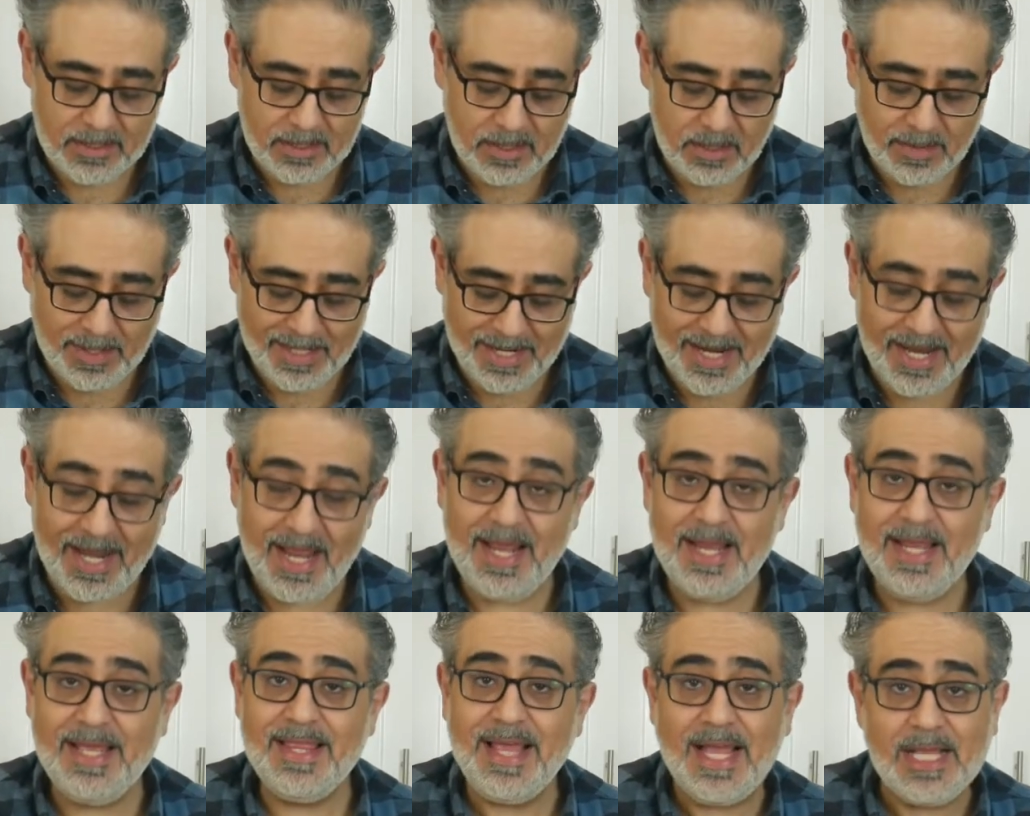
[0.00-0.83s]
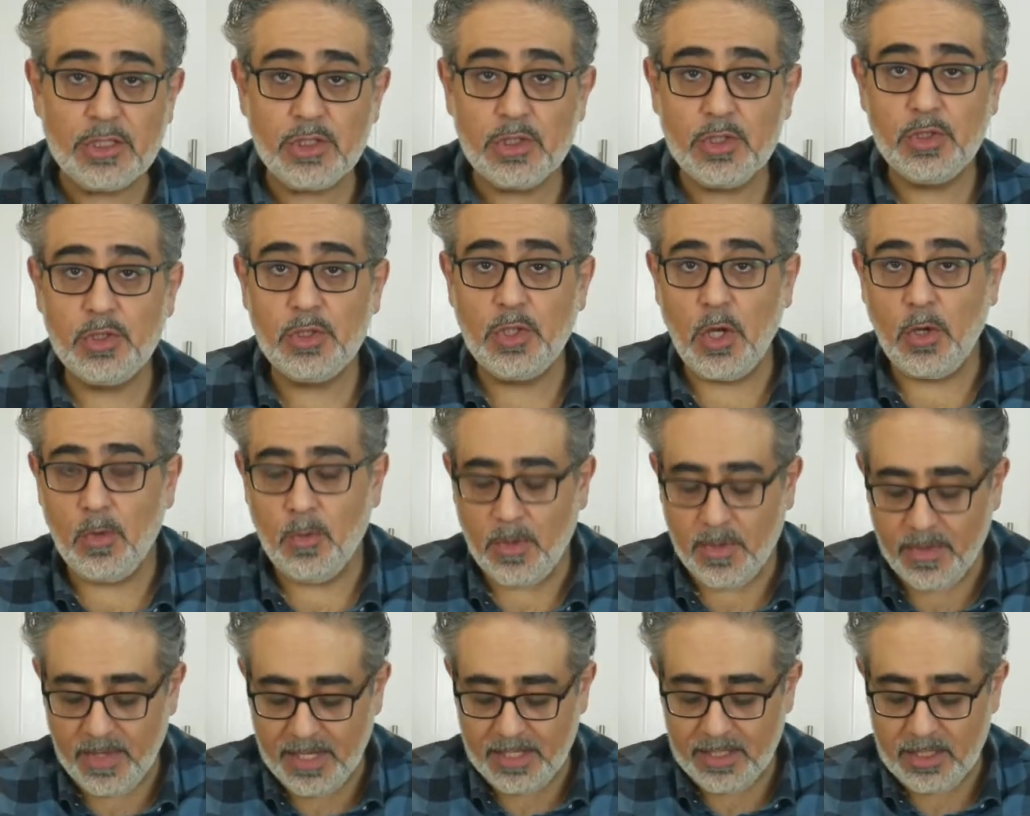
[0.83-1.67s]
So clearly that's not
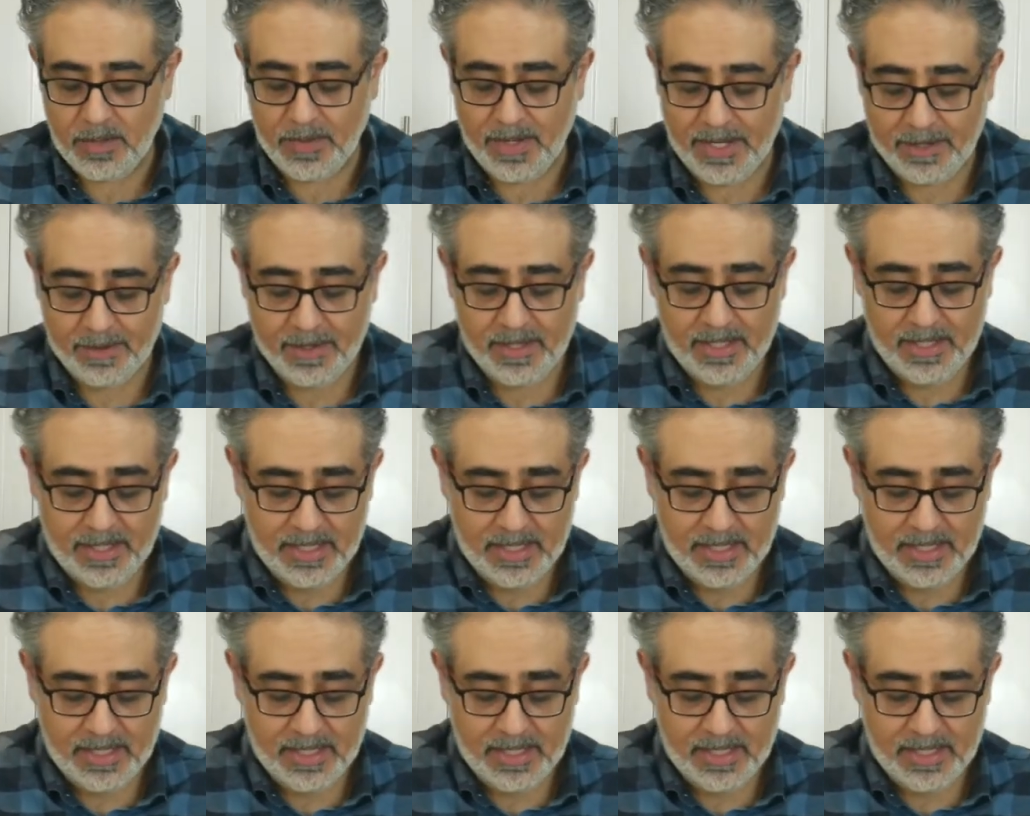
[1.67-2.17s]
what they're doing.